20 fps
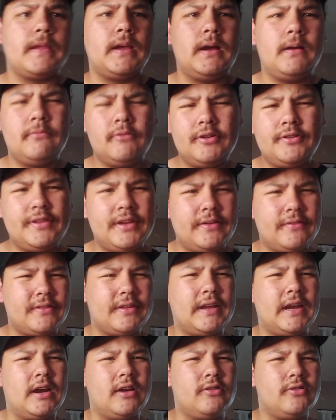I'm gonna take out the
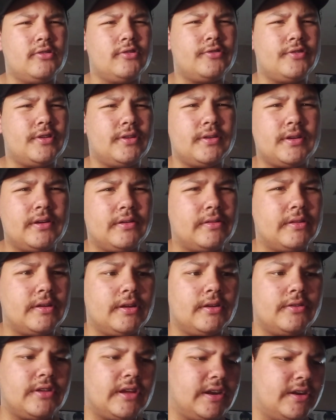characters and
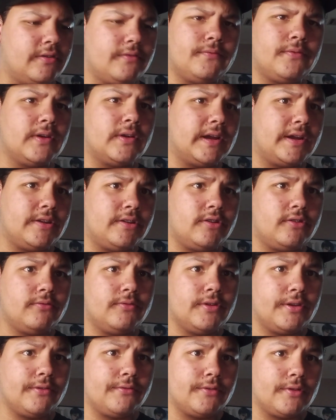everything. I didn't feel like
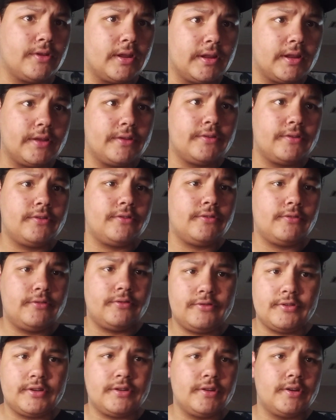dealing with all this
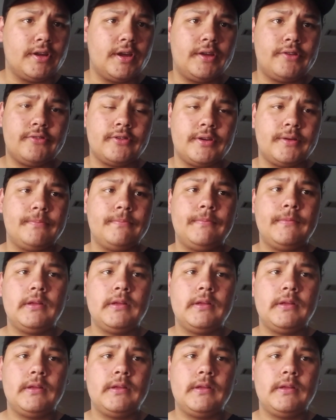shit today, so yeah.